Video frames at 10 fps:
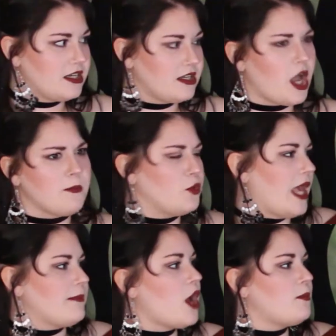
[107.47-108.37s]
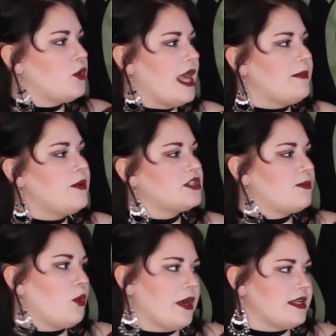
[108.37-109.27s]
Not boot camp. He was
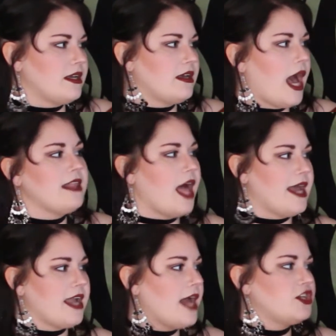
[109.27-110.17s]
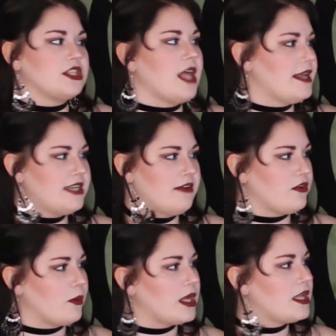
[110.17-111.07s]
deployed. I lied. I just lied to
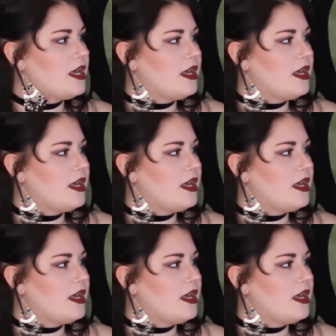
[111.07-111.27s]
everyone.